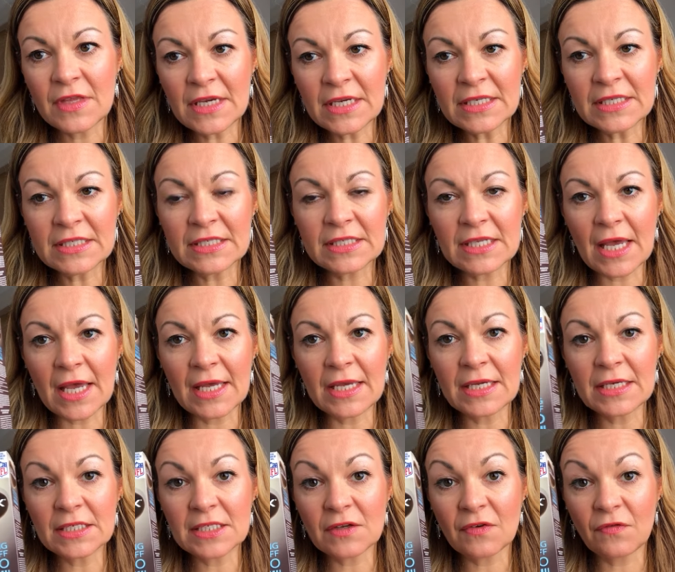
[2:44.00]
This
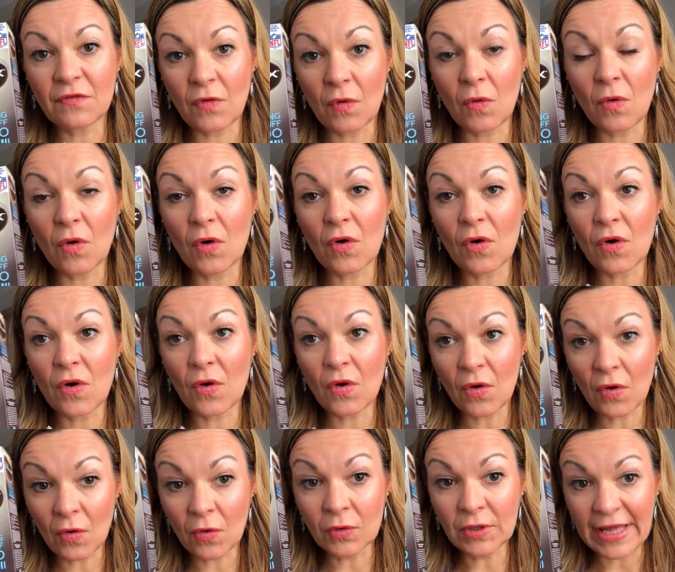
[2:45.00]
is for
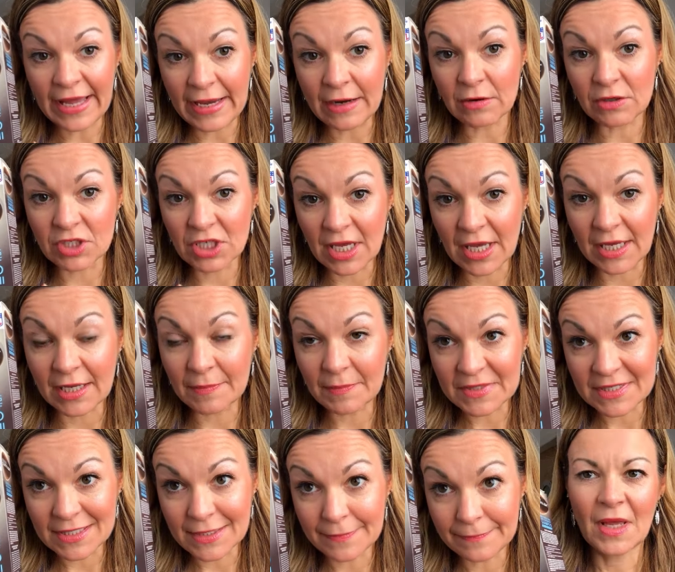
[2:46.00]
all hair
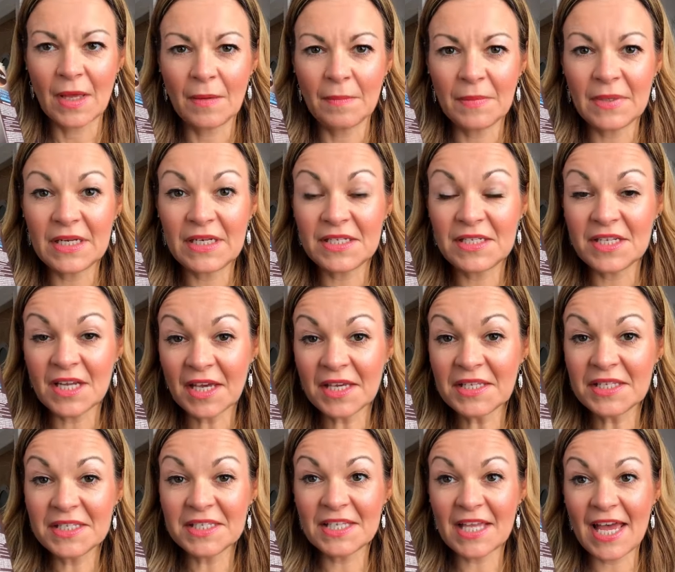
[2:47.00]
types. It
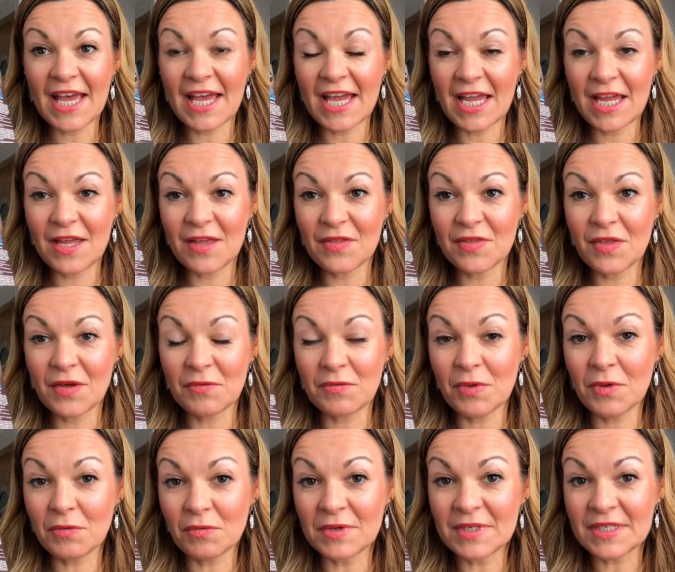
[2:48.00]
does say
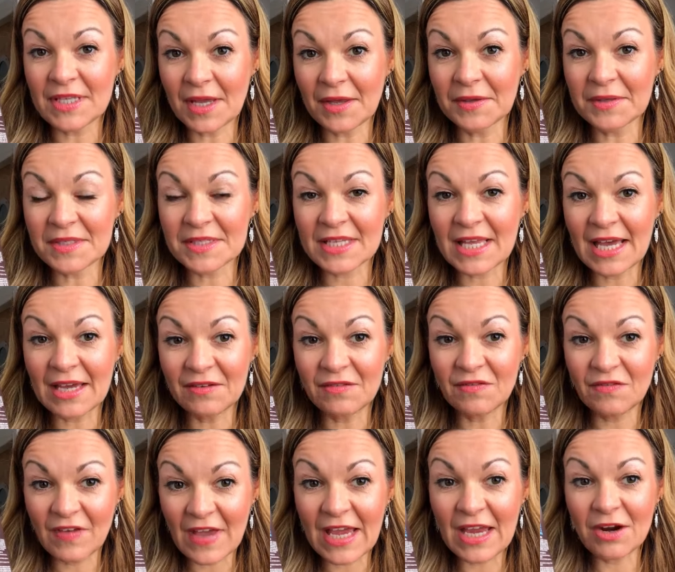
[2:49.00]
that the results
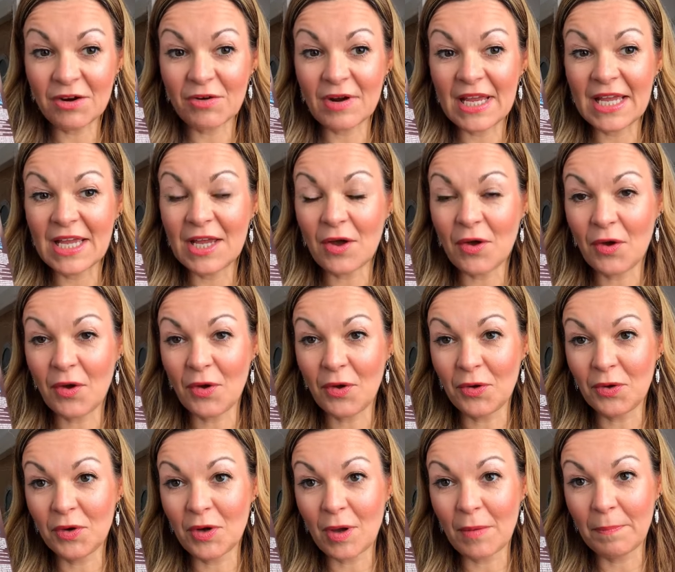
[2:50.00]
can vary
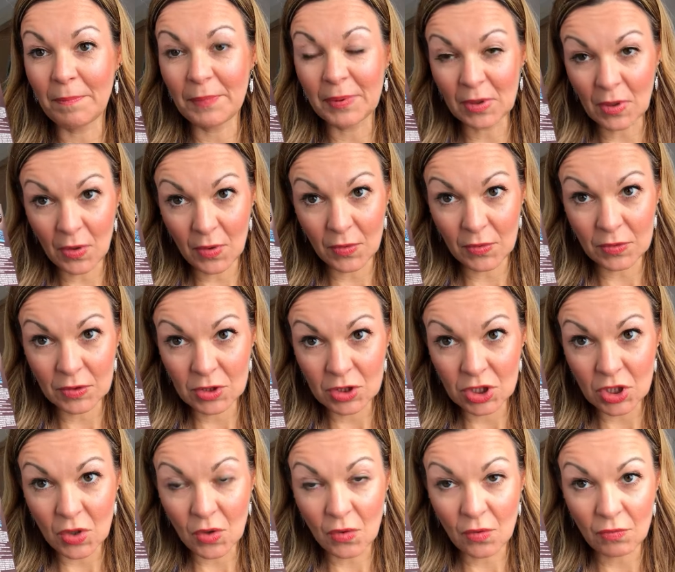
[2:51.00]
on
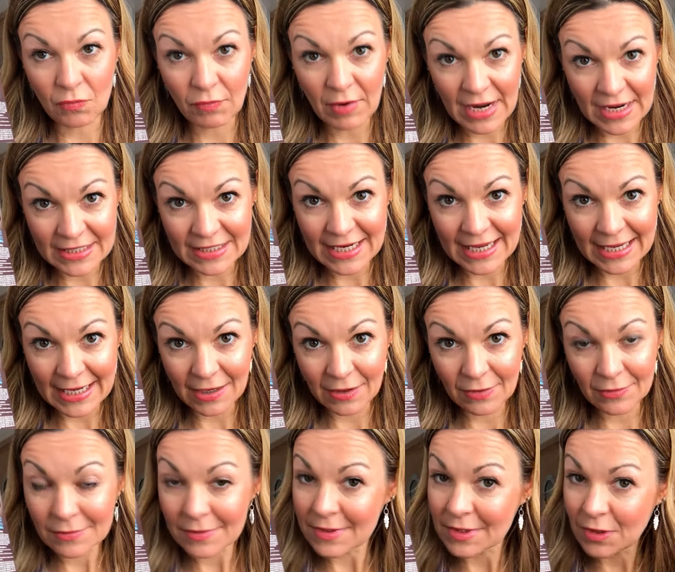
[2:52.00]
blonde or red
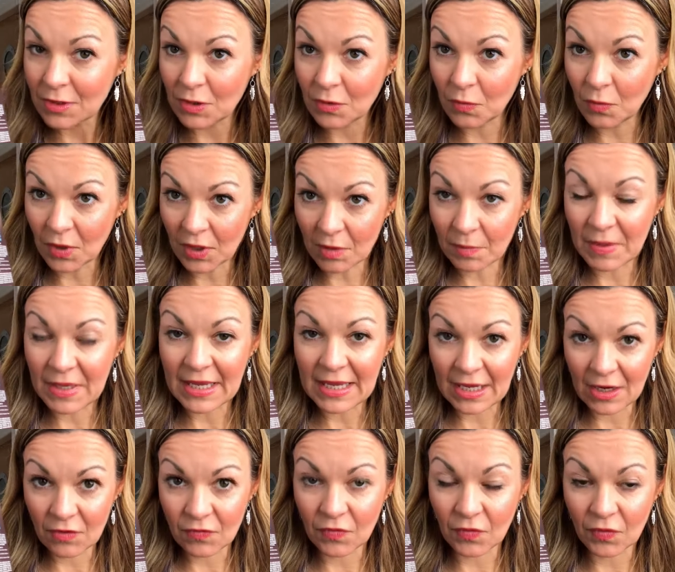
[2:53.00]
hair, so you want to be
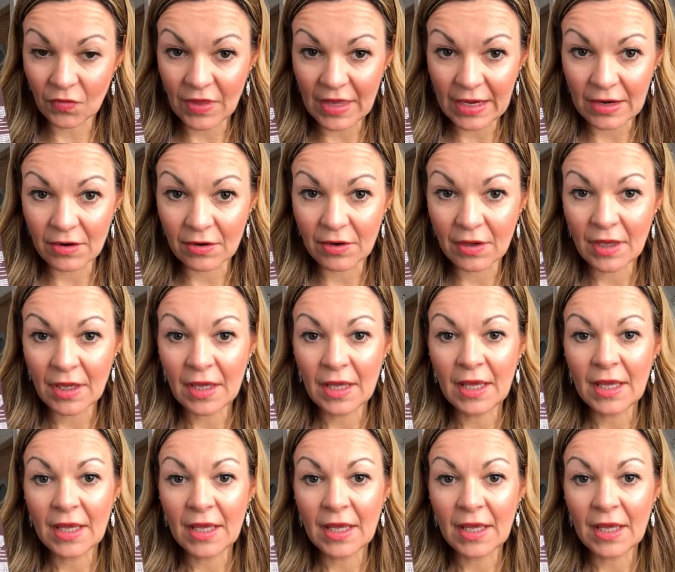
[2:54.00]
careful there.